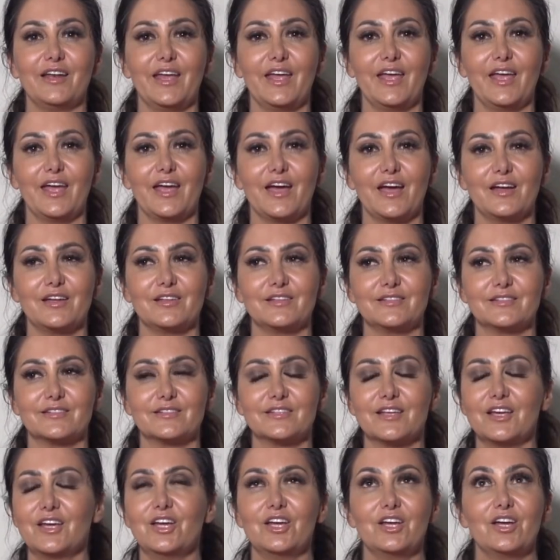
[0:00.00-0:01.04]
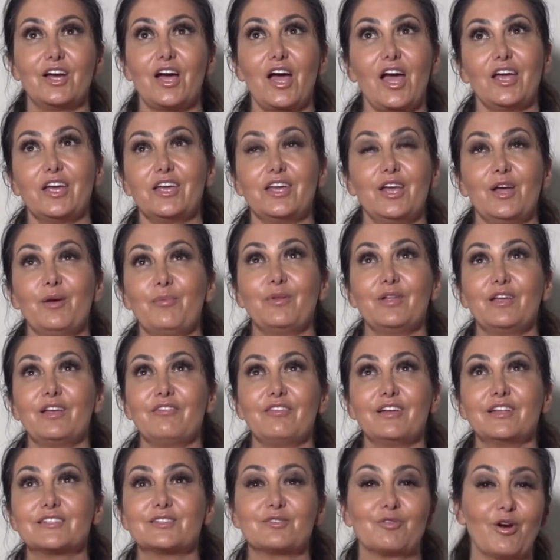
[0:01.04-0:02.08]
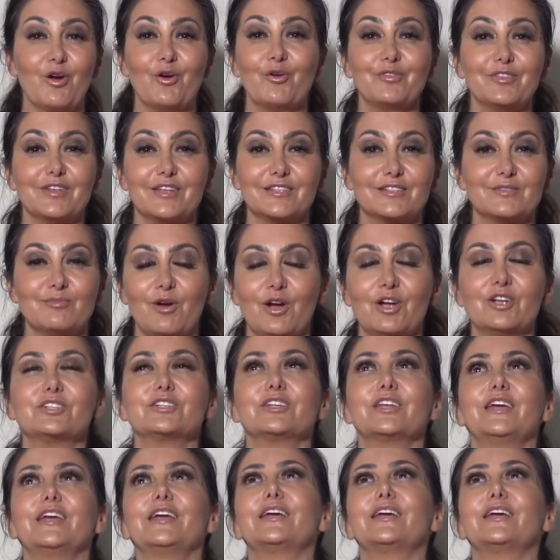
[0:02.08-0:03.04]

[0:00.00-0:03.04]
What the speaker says: and I can't believe it's grown this much.